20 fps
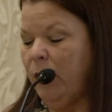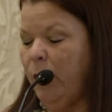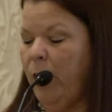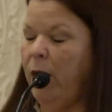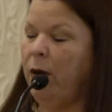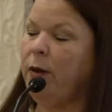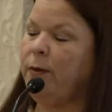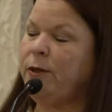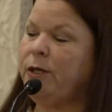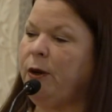
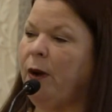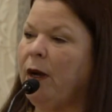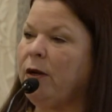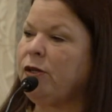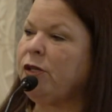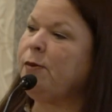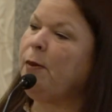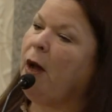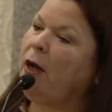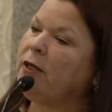welcome to our
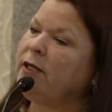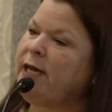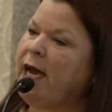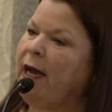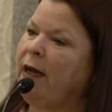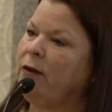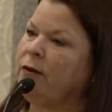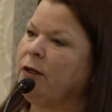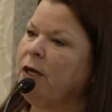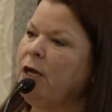small
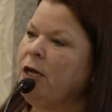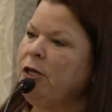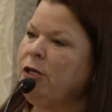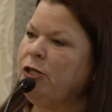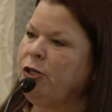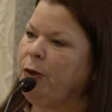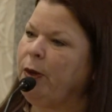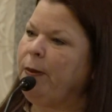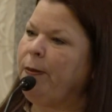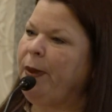town
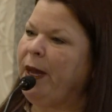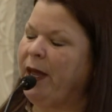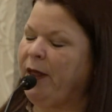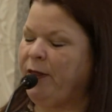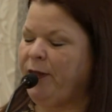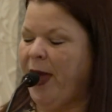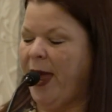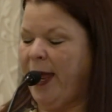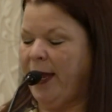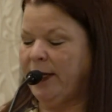doing big
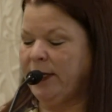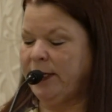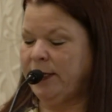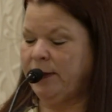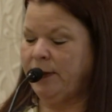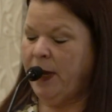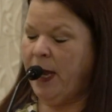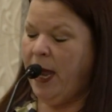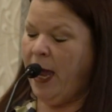things.